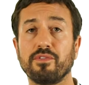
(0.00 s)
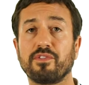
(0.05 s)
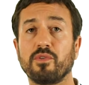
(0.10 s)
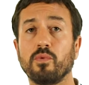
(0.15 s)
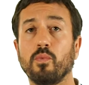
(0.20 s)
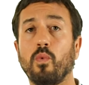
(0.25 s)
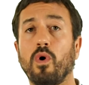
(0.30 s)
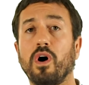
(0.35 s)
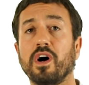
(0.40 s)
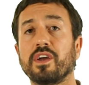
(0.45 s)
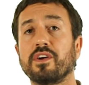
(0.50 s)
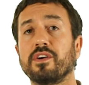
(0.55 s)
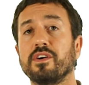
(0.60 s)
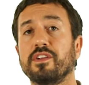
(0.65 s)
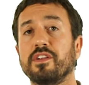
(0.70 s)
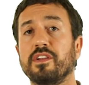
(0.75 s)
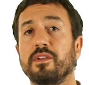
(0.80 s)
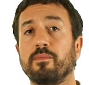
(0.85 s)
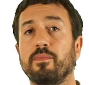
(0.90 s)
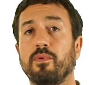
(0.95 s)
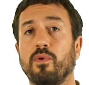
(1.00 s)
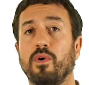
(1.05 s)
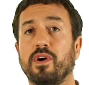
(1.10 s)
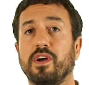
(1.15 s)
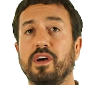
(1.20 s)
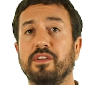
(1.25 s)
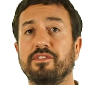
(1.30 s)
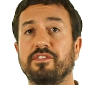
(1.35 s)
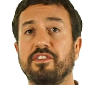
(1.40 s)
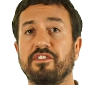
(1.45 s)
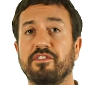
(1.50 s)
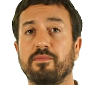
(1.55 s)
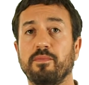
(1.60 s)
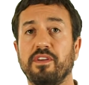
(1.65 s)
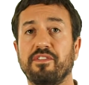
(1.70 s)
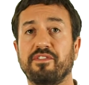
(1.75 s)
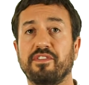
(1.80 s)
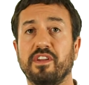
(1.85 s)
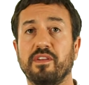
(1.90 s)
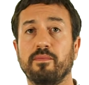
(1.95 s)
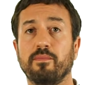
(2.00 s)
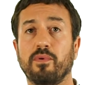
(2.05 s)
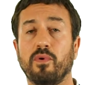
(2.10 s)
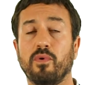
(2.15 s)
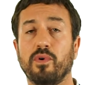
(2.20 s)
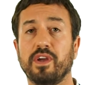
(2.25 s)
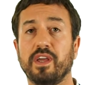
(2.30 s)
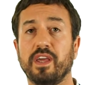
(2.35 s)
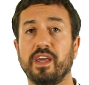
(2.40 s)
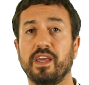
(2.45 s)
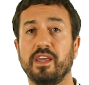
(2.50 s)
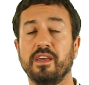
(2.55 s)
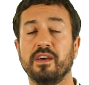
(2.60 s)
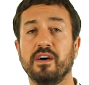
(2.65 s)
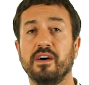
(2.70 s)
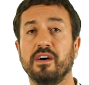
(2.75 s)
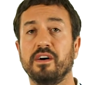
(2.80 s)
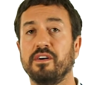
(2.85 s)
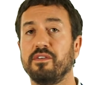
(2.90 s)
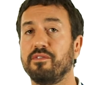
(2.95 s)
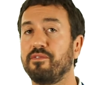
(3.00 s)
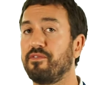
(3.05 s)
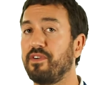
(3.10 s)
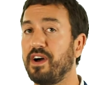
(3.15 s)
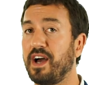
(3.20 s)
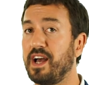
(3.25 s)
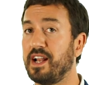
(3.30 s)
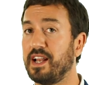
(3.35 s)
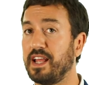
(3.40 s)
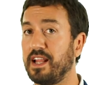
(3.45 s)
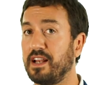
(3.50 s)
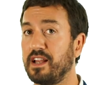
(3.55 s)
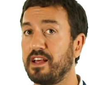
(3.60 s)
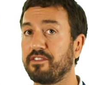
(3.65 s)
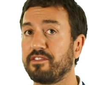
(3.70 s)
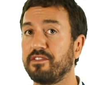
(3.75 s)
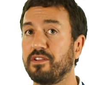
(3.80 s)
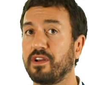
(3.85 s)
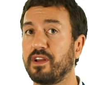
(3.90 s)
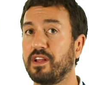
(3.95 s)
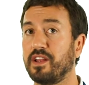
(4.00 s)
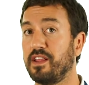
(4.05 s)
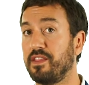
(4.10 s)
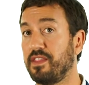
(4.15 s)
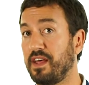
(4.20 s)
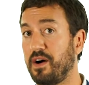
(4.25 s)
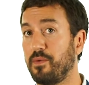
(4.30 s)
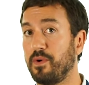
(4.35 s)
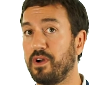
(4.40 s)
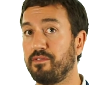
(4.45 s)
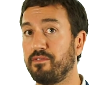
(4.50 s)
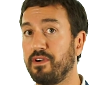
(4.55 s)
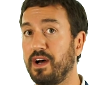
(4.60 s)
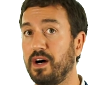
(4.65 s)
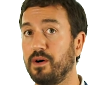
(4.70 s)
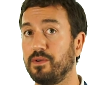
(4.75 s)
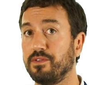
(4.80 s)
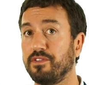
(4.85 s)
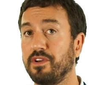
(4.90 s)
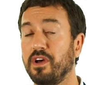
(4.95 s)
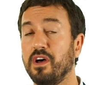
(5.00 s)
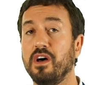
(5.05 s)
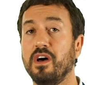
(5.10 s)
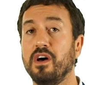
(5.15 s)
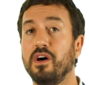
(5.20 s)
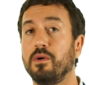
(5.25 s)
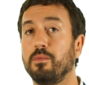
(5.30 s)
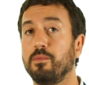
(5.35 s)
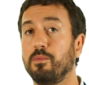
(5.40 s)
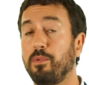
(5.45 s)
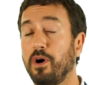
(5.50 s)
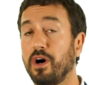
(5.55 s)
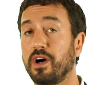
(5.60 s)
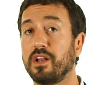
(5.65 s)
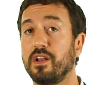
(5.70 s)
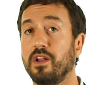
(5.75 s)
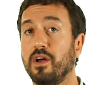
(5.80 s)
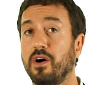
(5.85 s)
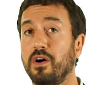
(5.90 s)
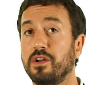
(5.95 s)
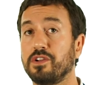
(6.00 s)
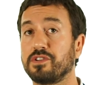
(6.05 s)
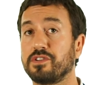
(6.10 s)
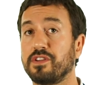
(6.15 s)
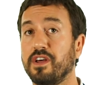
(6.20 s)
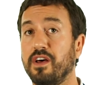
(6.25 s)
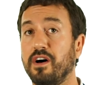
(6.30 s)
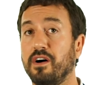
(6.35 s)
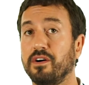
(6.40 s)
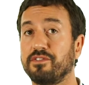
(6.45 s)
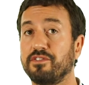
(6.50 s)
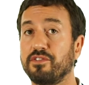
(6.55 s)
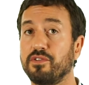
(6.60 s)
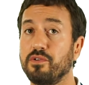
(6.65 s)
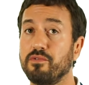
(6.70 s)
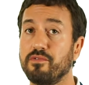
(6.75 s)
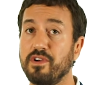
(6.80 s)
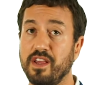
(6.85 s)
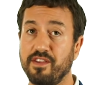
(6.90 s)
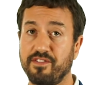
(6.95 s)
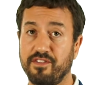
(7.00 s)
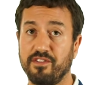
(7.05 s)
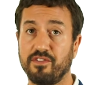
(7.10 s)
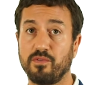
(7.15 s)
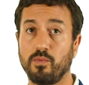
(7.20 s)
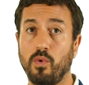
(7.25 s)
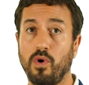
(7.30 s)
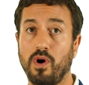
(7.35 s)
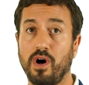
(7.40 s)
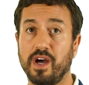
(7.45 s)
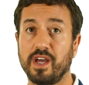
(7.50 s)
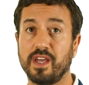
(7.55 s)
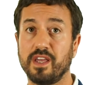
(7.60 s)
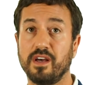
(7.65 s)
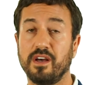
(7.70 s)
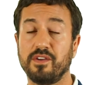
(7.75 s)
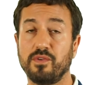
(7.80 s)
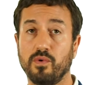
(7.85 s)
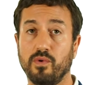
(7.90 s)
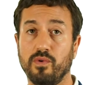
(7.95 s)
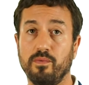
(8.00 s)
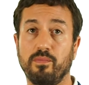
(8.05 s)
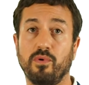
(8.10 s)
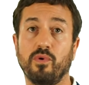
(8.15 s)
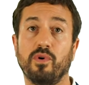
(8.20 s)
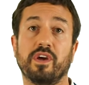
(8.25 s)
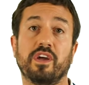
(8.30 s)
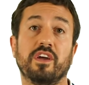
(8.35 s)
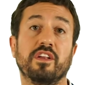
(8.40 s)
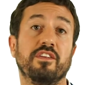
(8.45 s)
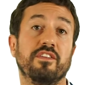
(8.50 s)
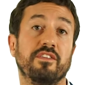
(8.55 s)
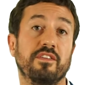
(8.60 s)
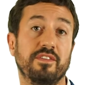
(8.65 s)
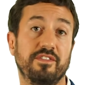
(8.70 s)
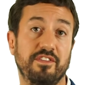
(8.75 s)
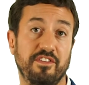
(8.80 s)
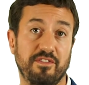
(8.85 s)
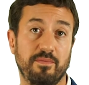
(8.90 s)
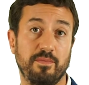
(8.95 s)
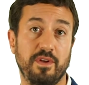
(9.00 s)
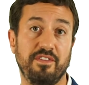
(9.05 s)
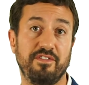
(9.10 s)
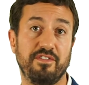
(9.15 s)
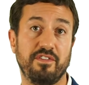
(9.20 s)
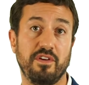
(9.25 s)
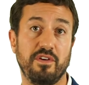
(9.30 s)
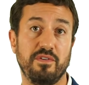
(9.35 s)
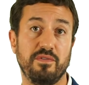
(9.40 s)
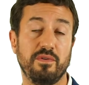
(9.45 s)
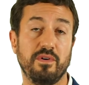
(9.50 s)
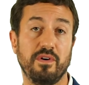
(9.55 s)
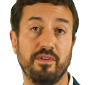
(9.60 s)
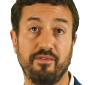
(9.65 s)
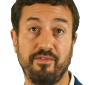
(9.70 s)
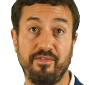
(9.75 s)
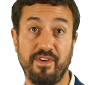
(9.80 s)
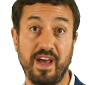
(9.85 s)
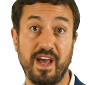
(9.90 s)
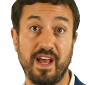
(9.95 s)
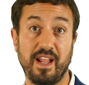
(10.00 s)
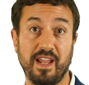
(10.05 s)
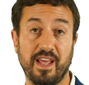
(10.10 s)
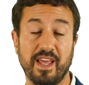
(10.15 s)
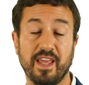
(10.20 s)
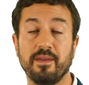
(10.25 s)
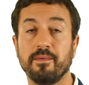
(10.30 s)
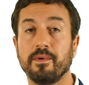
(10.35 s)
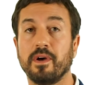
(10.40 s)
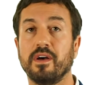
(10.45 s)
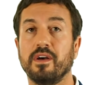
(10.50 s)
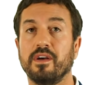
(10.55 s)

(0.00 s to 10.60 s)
So why could an employer dismiss an employee fairly? Let's look at it that way round. By and large, there are 2 reasons why your employer can dismiss you fairly,